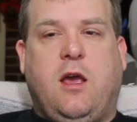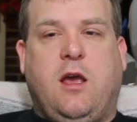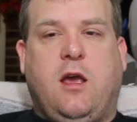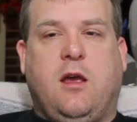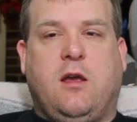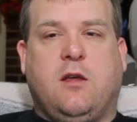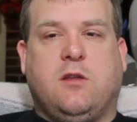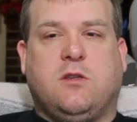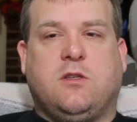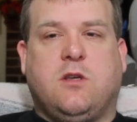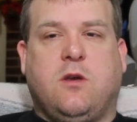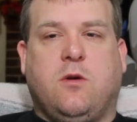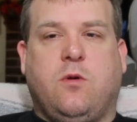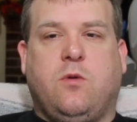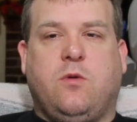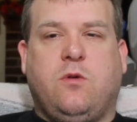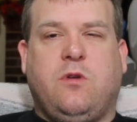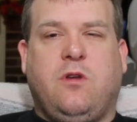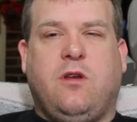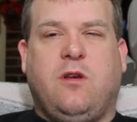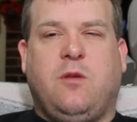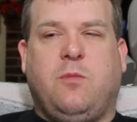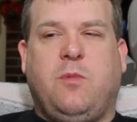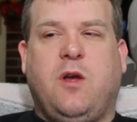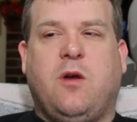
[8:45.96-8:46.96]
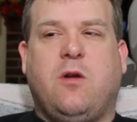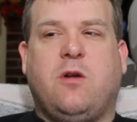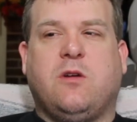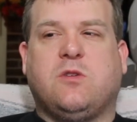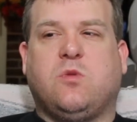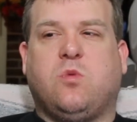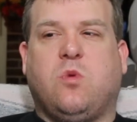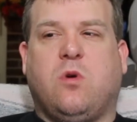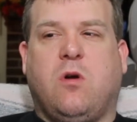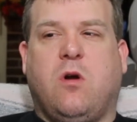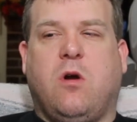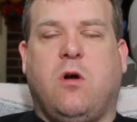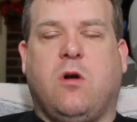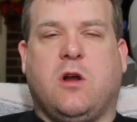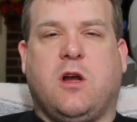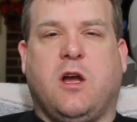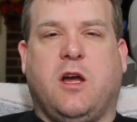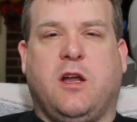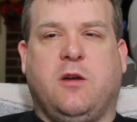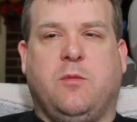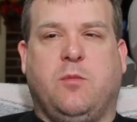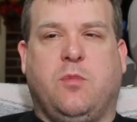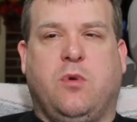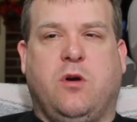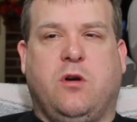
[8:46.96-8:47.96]
And so, to be honest, we're all
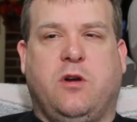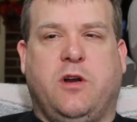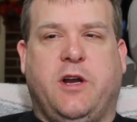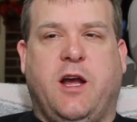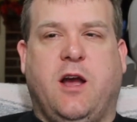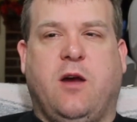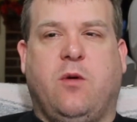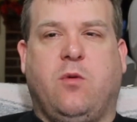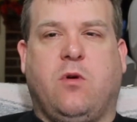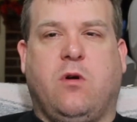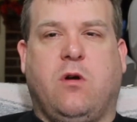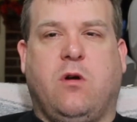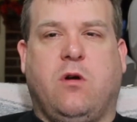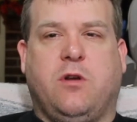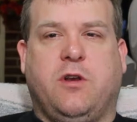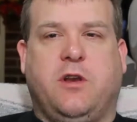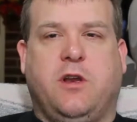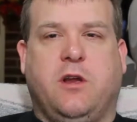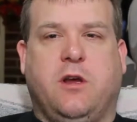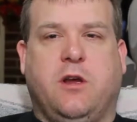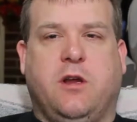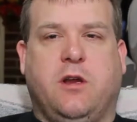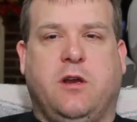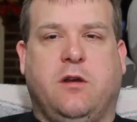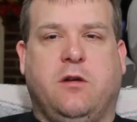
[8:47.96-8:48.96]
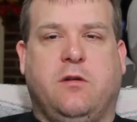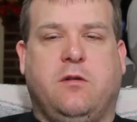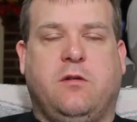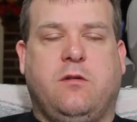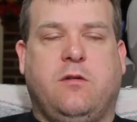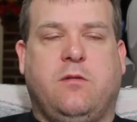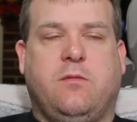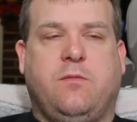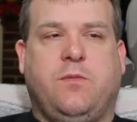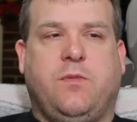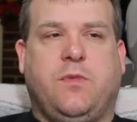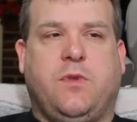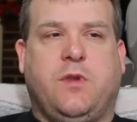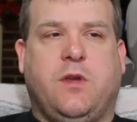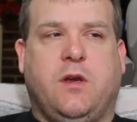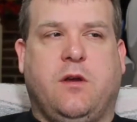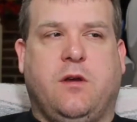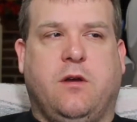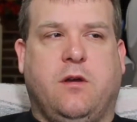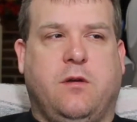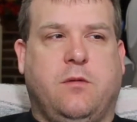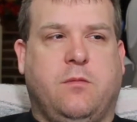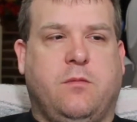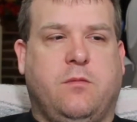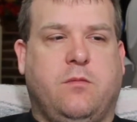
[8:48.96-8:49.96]
kind of burned out. We're all done.
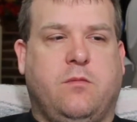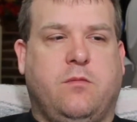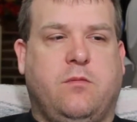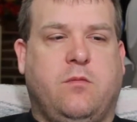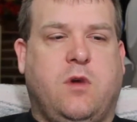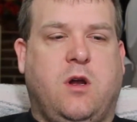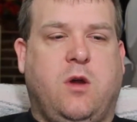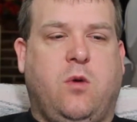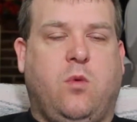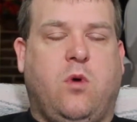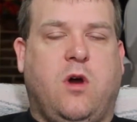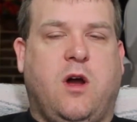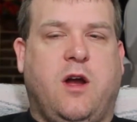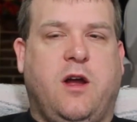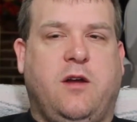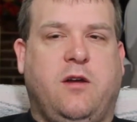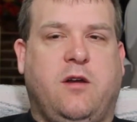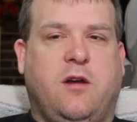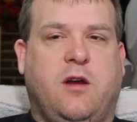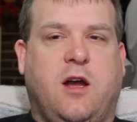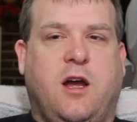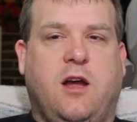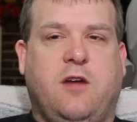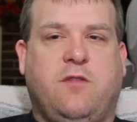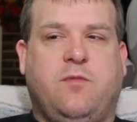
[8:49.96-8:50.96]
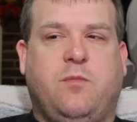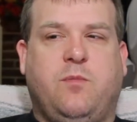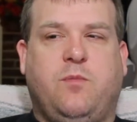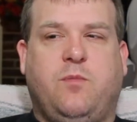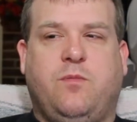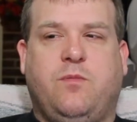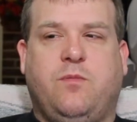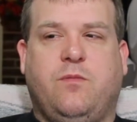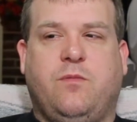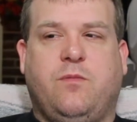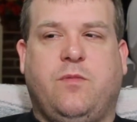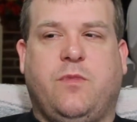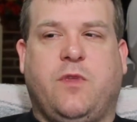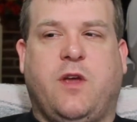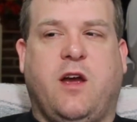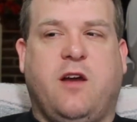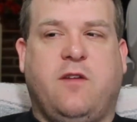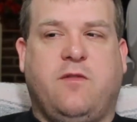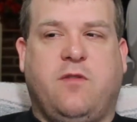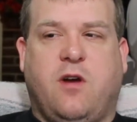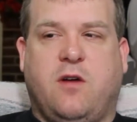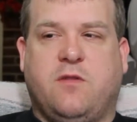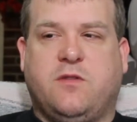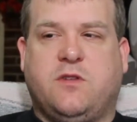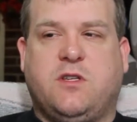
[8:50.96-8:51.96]
My wife, I've
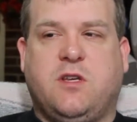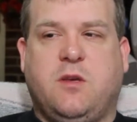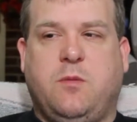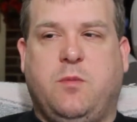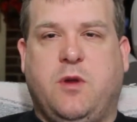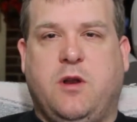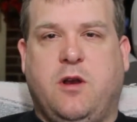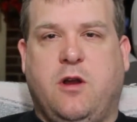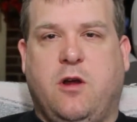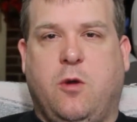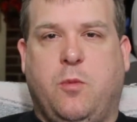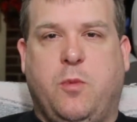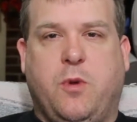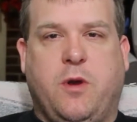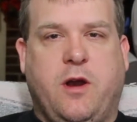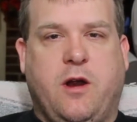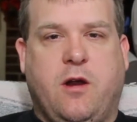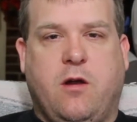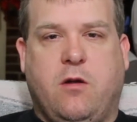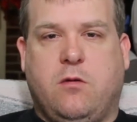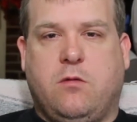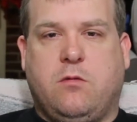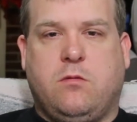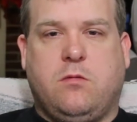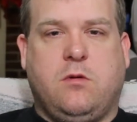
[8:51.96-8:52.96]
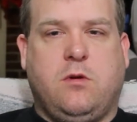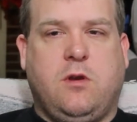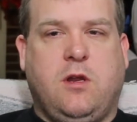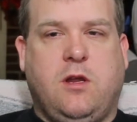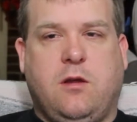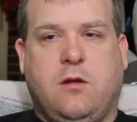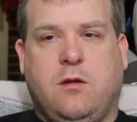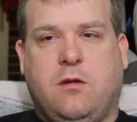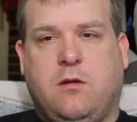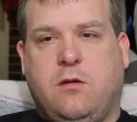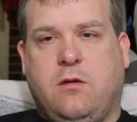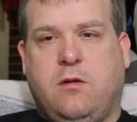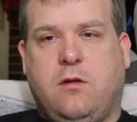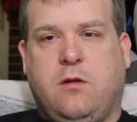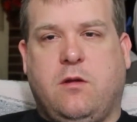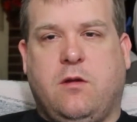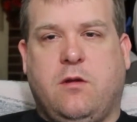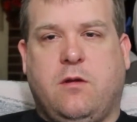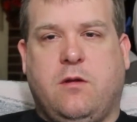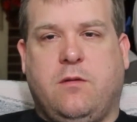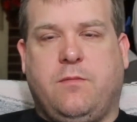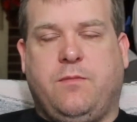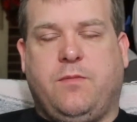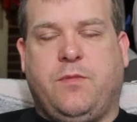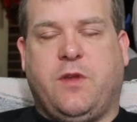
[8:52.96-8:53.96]
obviously been helping out.
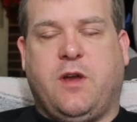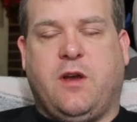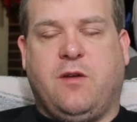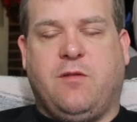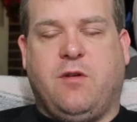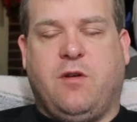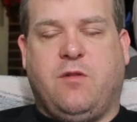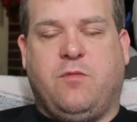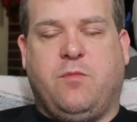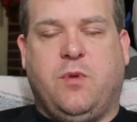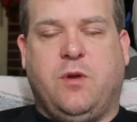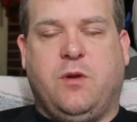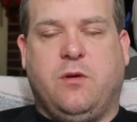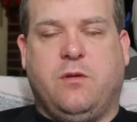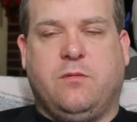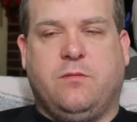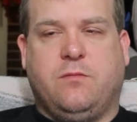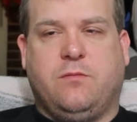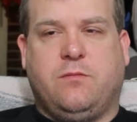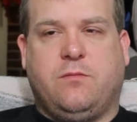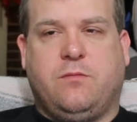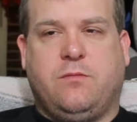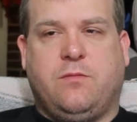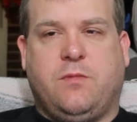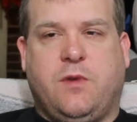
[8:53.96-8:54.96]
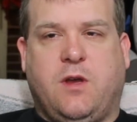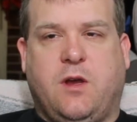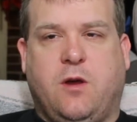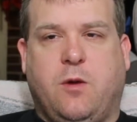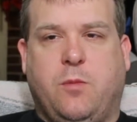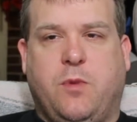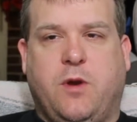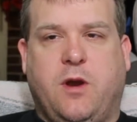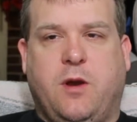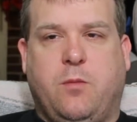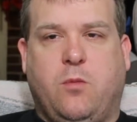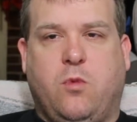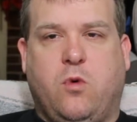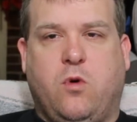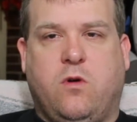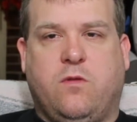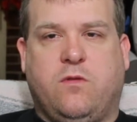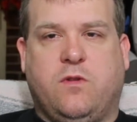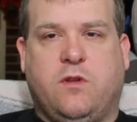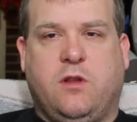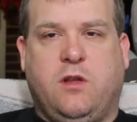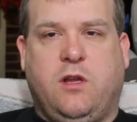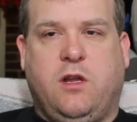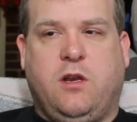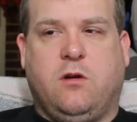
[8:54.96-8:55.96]
I've been helping out more
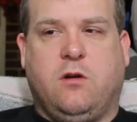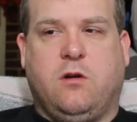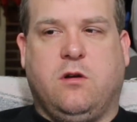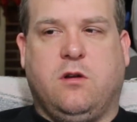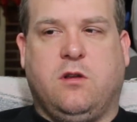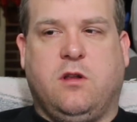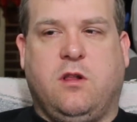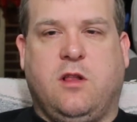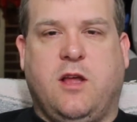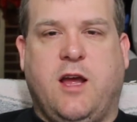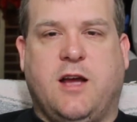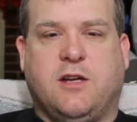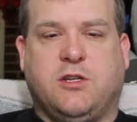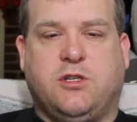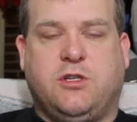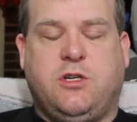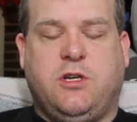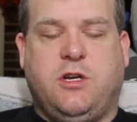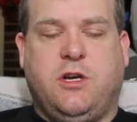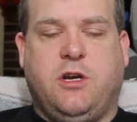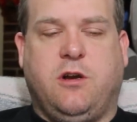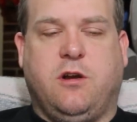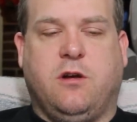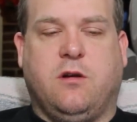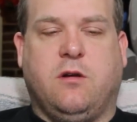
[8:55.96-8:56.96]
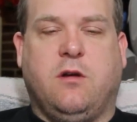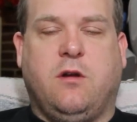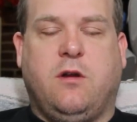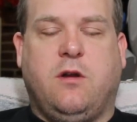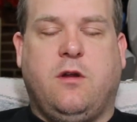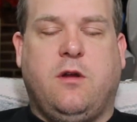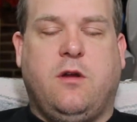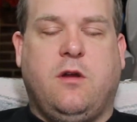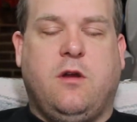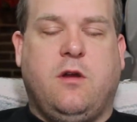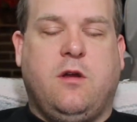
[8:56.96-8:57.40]
of a leader in the last year,